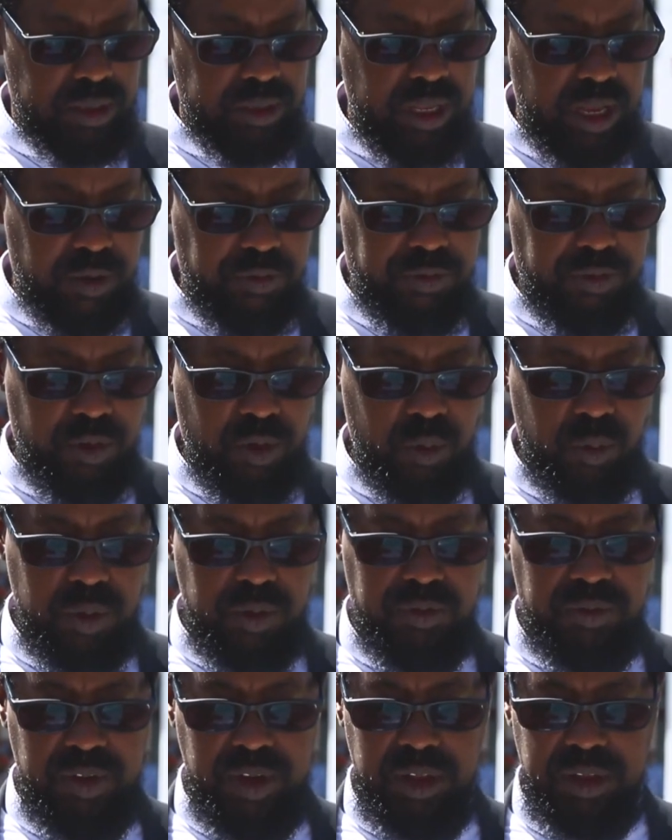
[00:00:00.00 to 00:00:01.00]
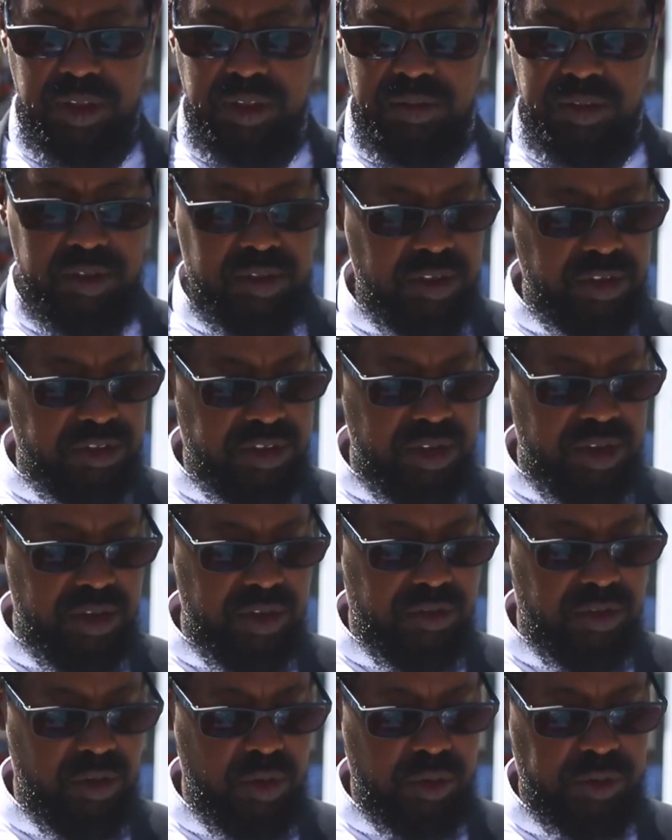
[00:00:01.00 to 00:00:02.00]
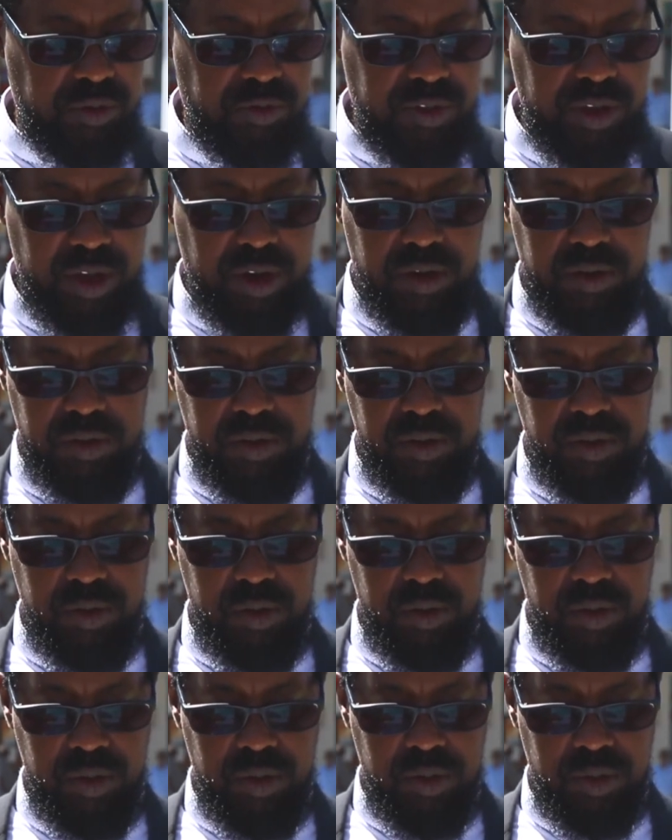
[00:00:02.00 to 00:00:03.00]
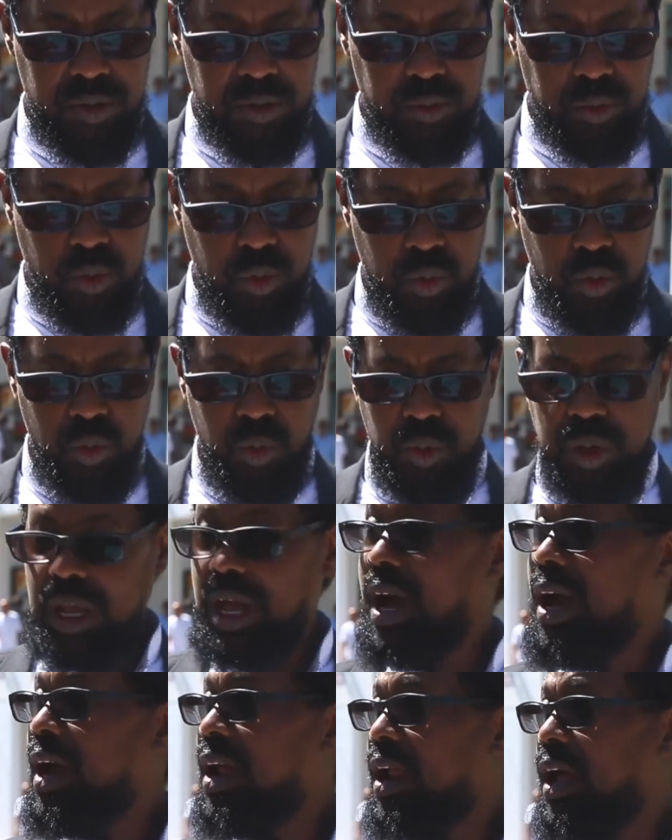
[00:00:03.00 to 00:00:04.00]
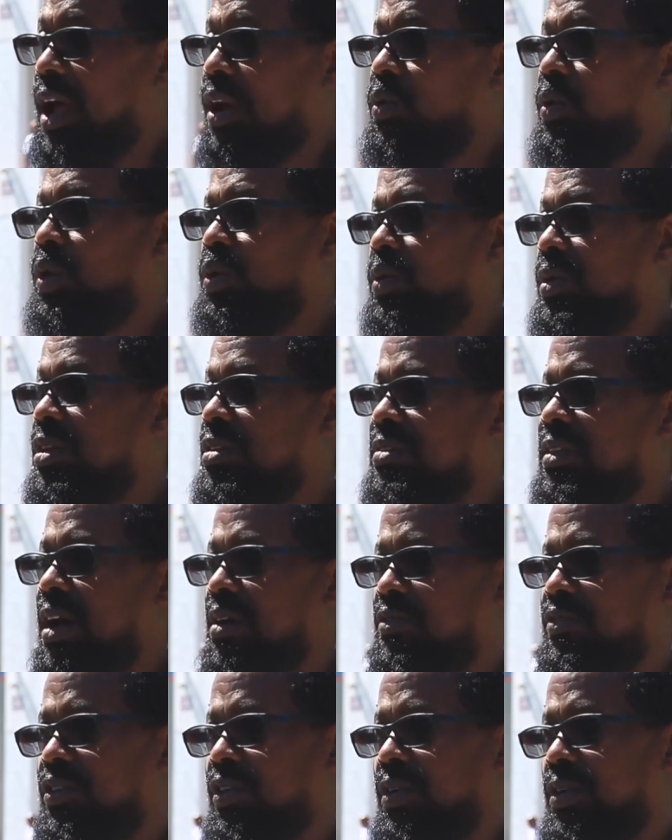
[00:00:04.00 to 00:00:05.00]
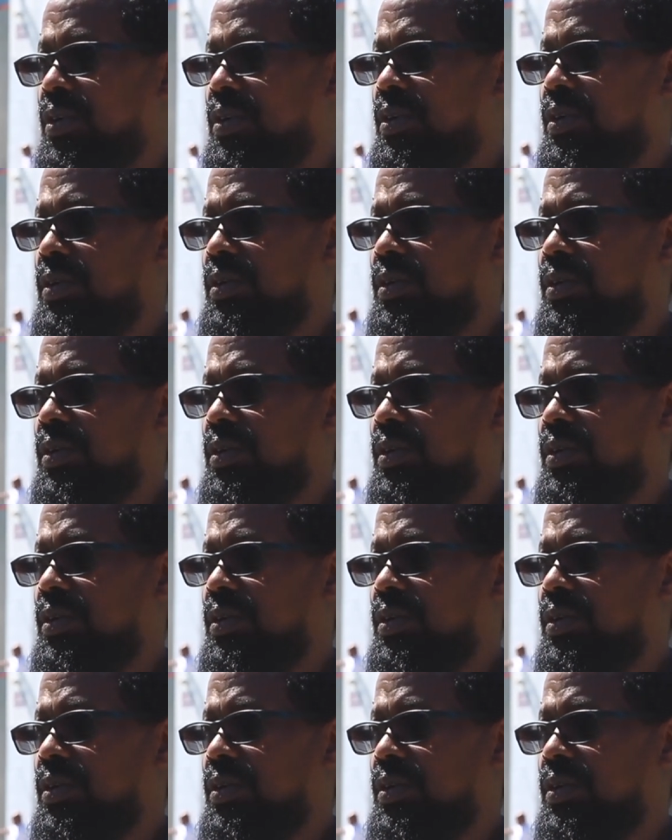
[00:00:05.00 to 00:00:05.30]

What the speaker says: Therefore, we feel this decision is not fair to who we are and what we stand for.